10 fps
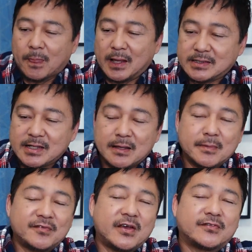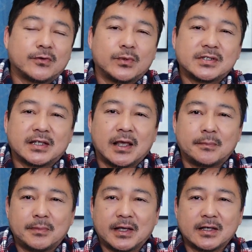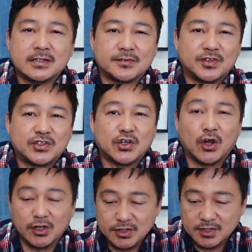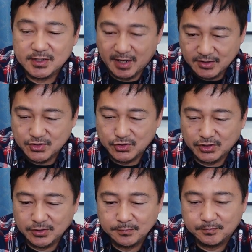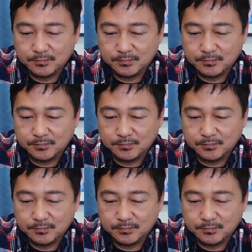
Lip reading: It's not my favorite once again because of the tart texture,